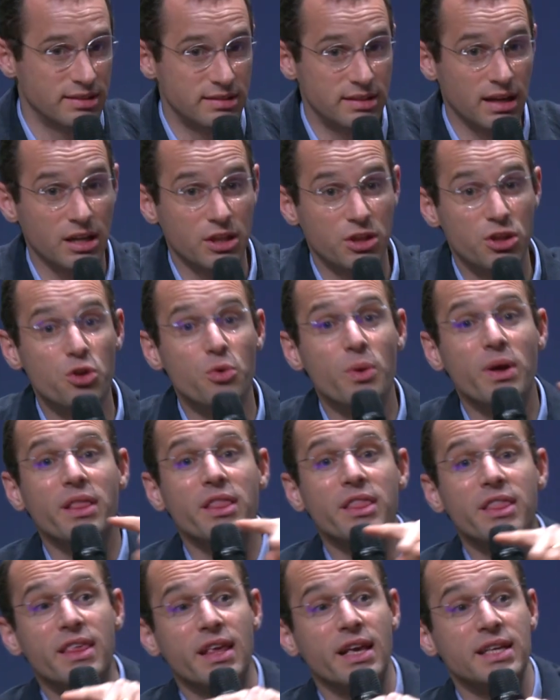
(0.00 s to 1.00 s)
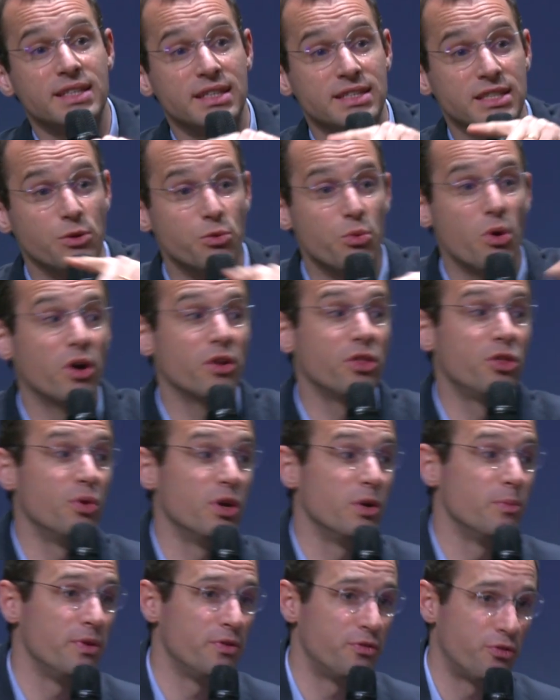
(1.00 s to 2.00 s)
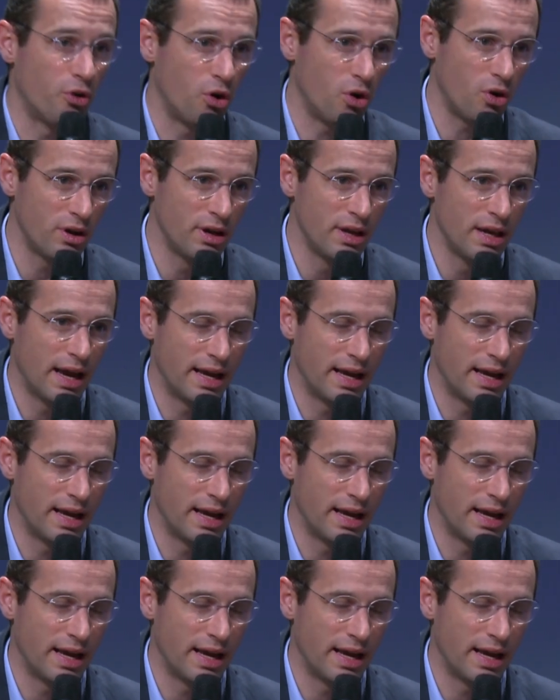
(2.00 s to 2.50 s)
start doing things that they weren't doing before.